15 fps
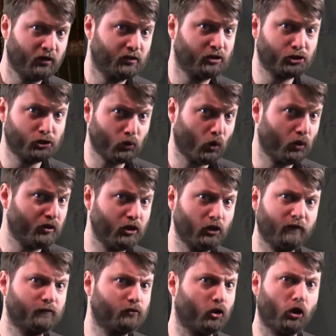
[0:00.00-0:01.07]
The story
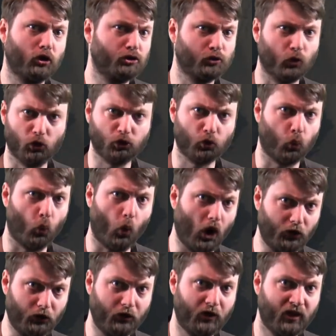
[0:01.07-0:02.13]
of Dark Souls
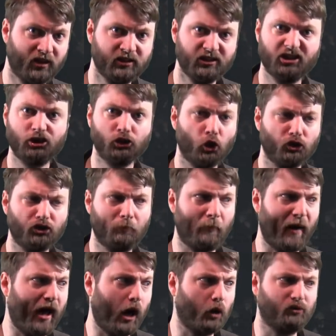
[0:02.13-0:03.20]
1 is not
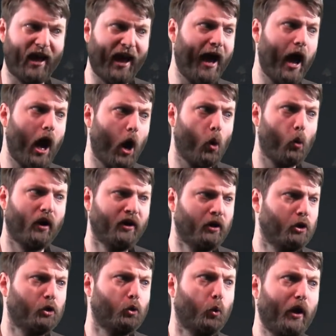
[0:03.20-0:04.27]
about how
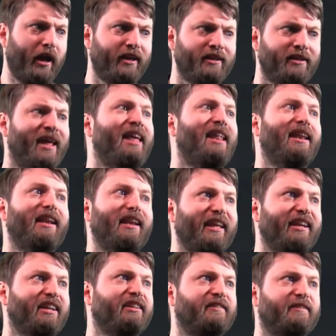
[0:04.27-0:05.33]
Gwyn
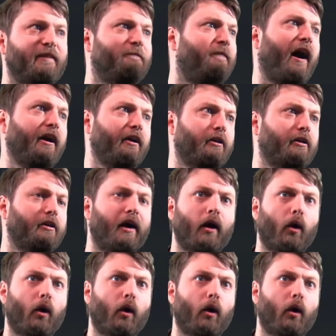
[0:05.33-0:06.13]
linked the fire,